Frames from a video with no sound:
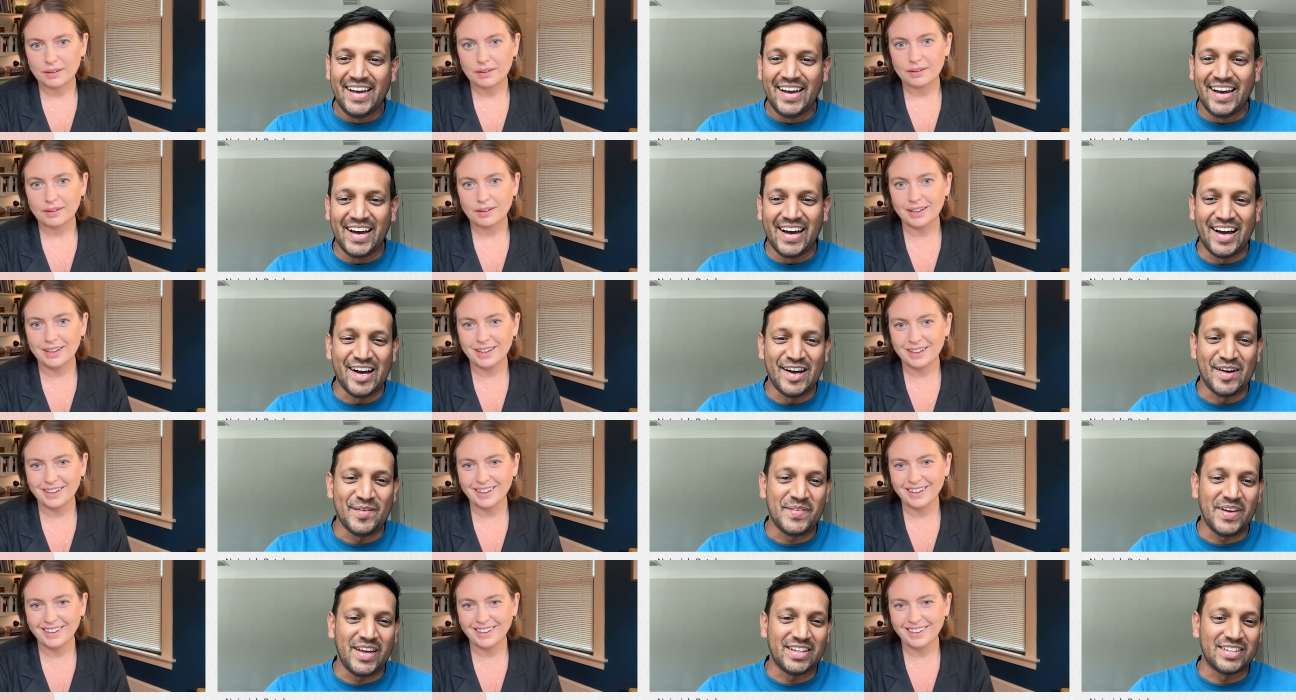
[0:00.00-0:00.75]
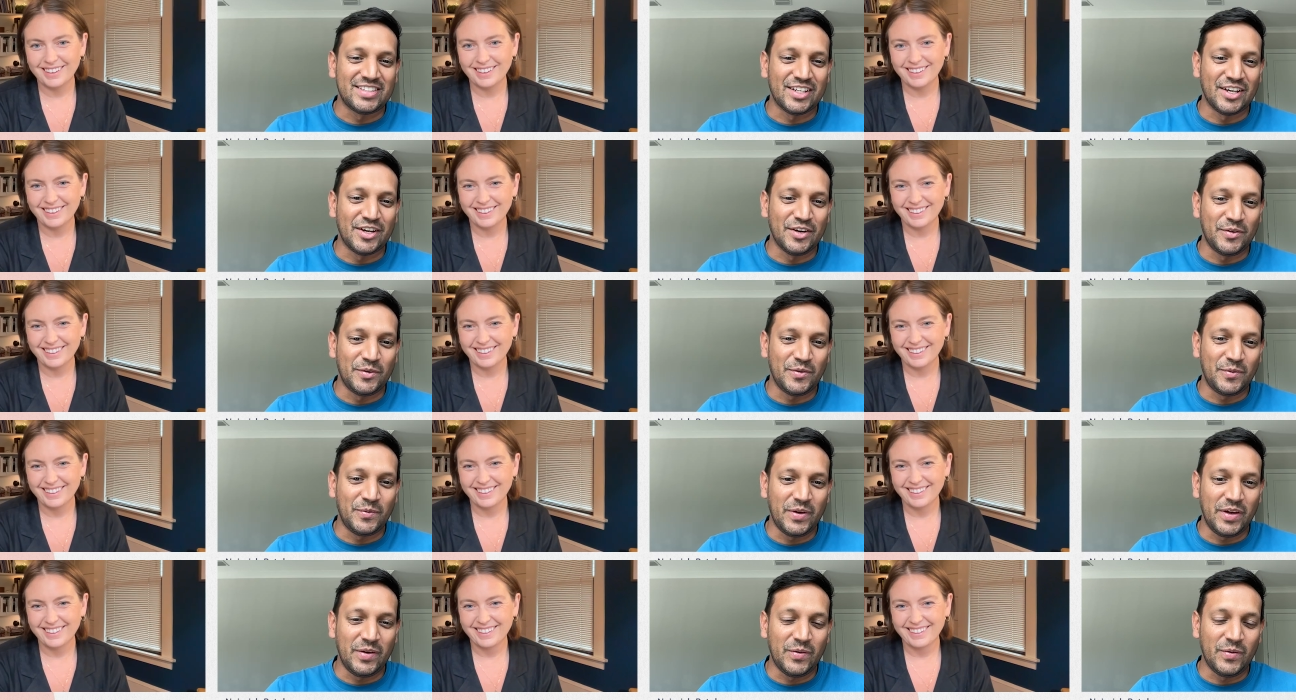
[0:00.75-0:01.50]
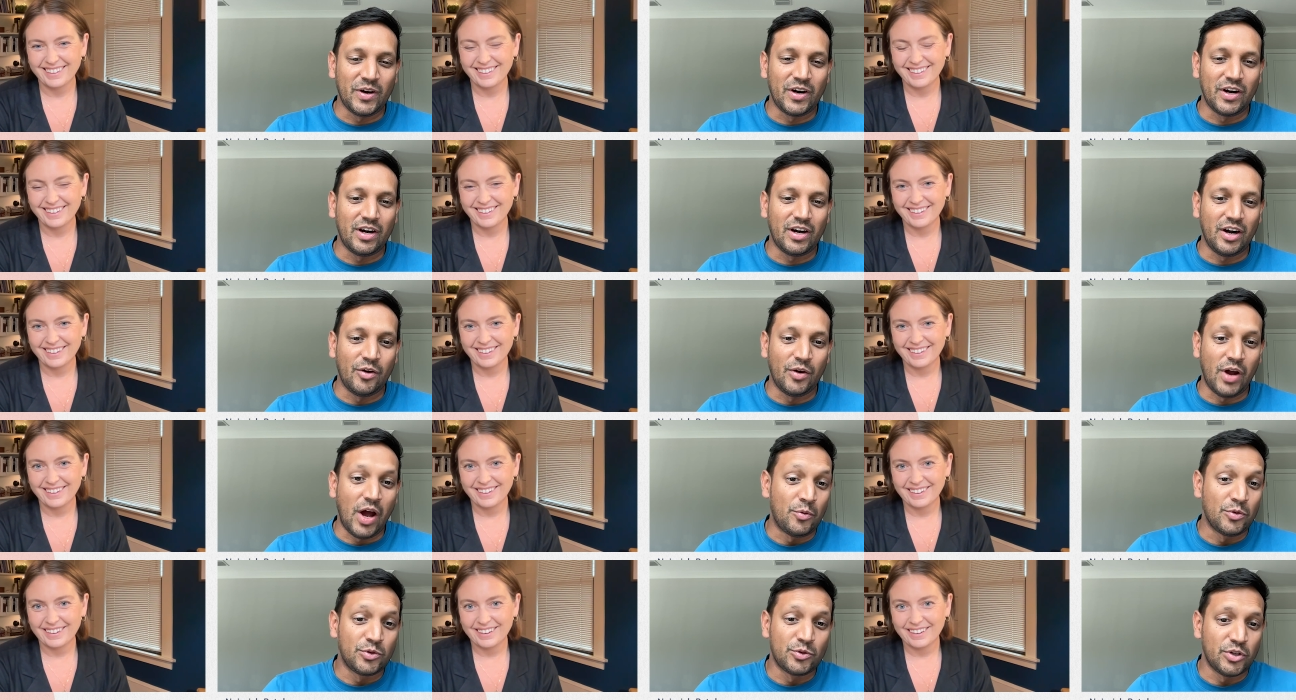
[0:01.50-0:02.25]
Speaker 1: Um, and so we were, or
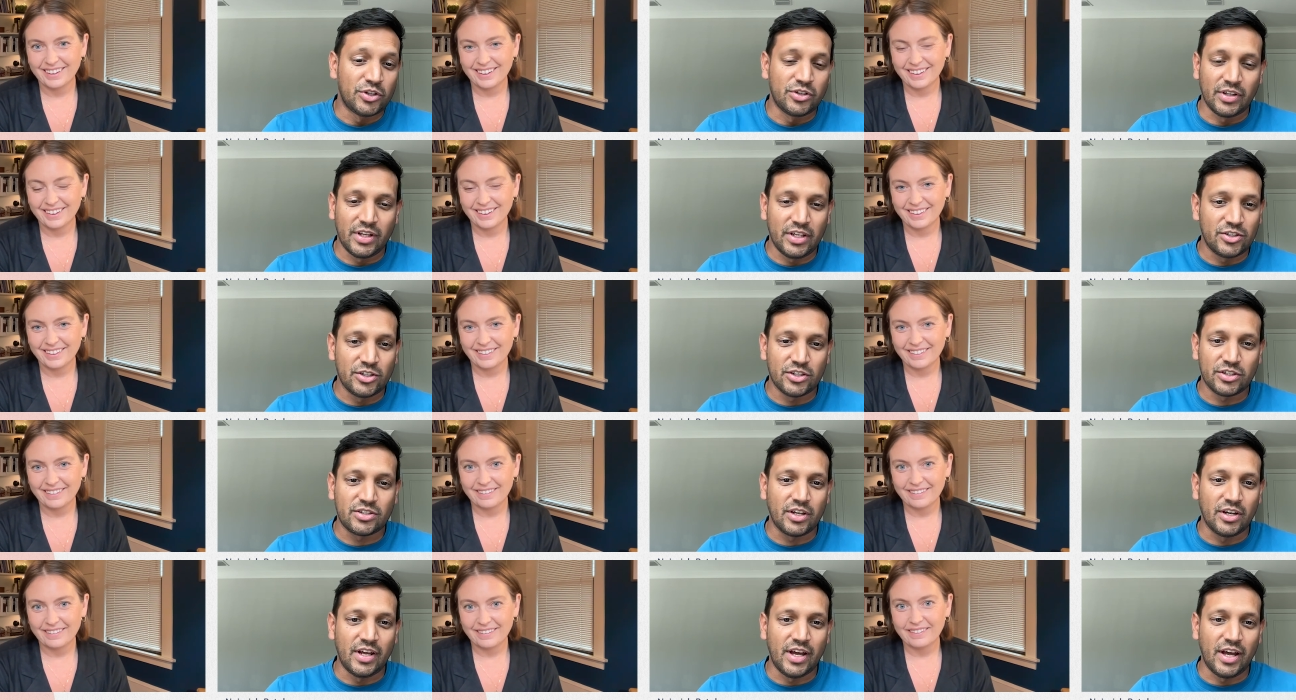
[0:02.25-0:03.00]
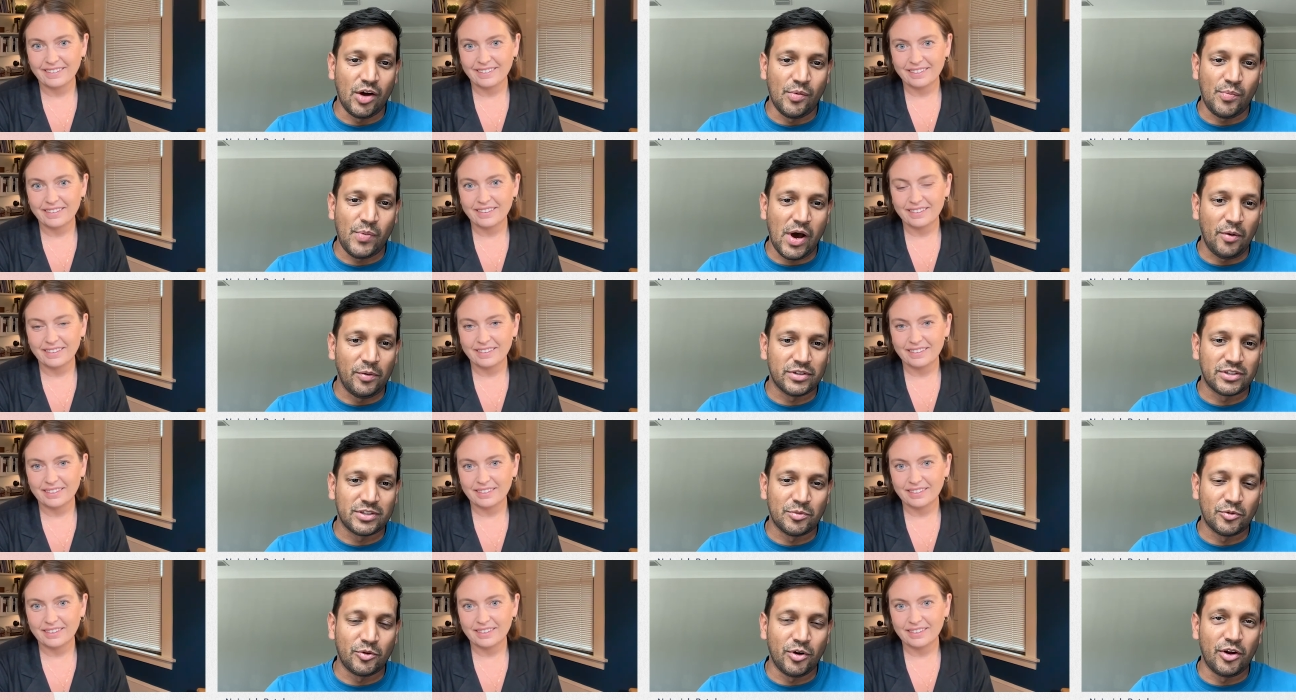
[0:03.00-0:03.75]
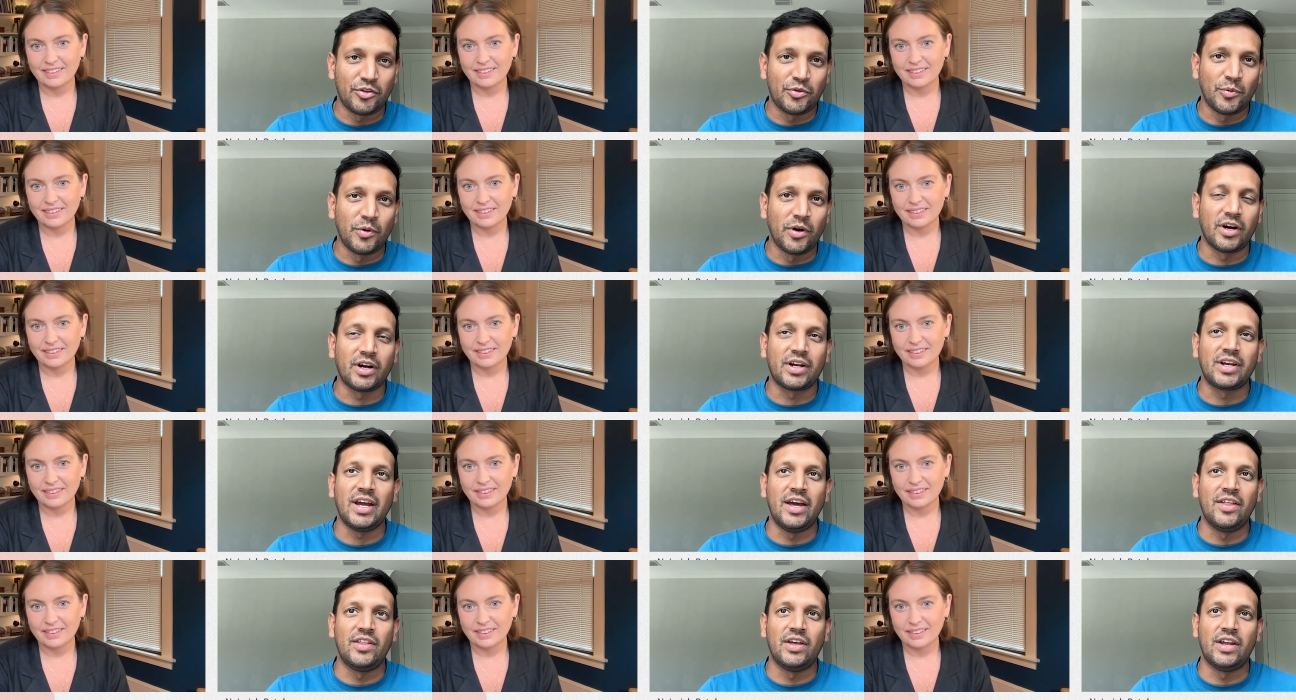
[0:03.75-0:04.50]
I was originally just going to help out with some growth
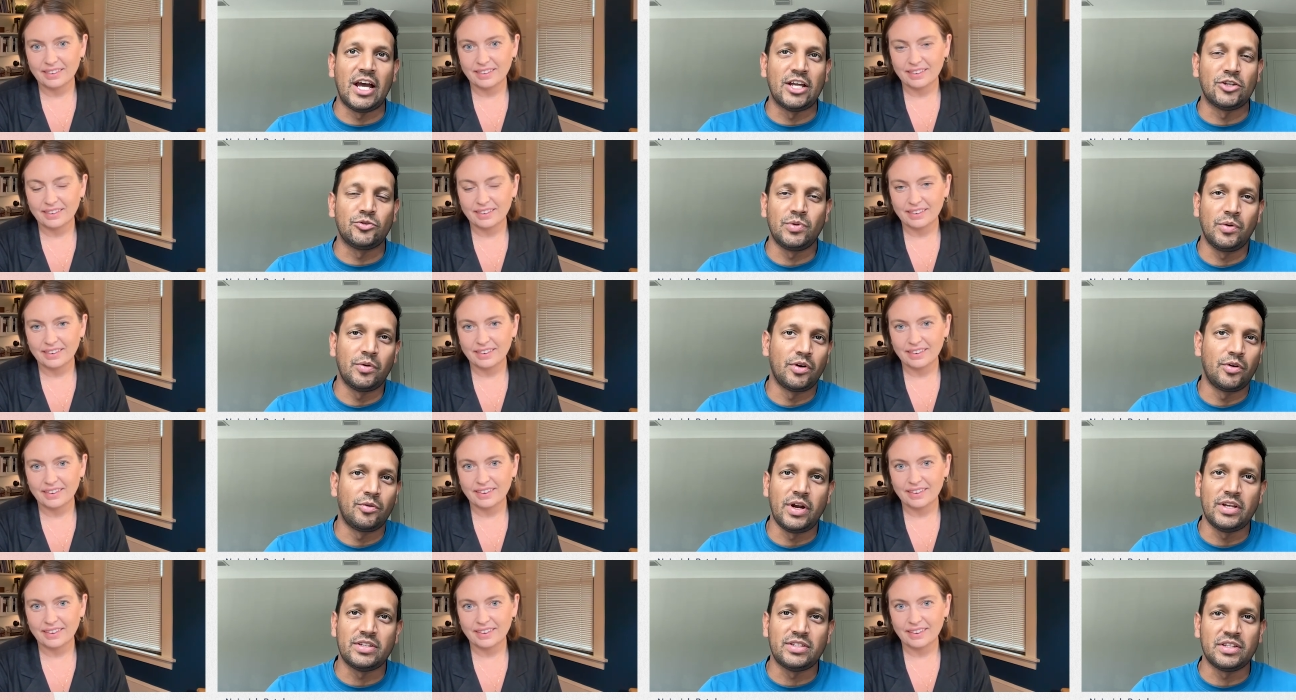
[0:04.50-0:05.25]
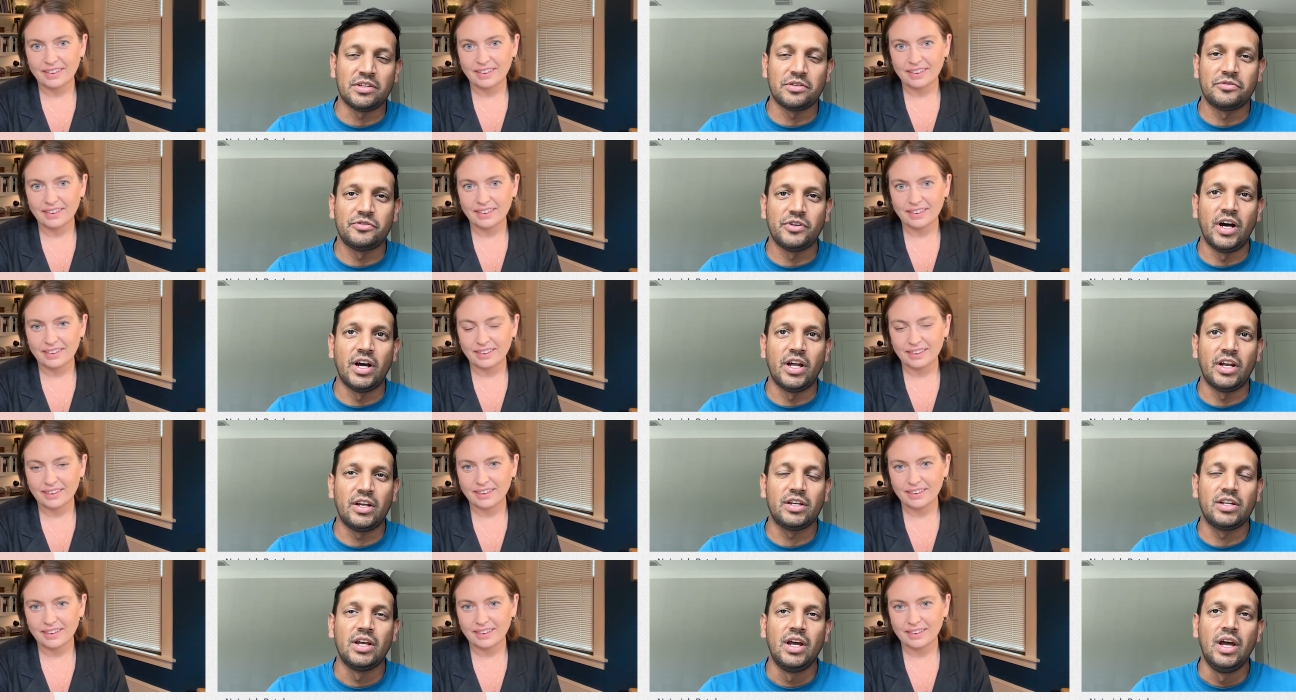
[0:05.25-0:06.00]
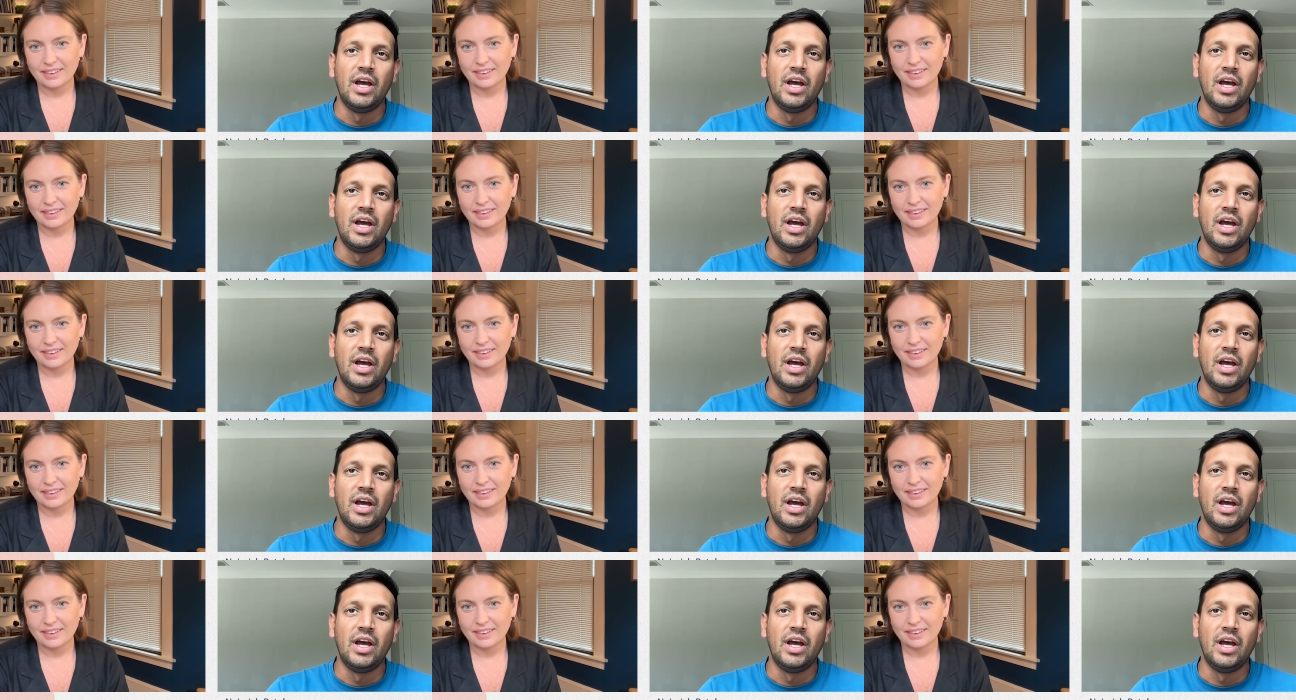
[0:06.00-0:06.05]
work. And then as we were raising the fund,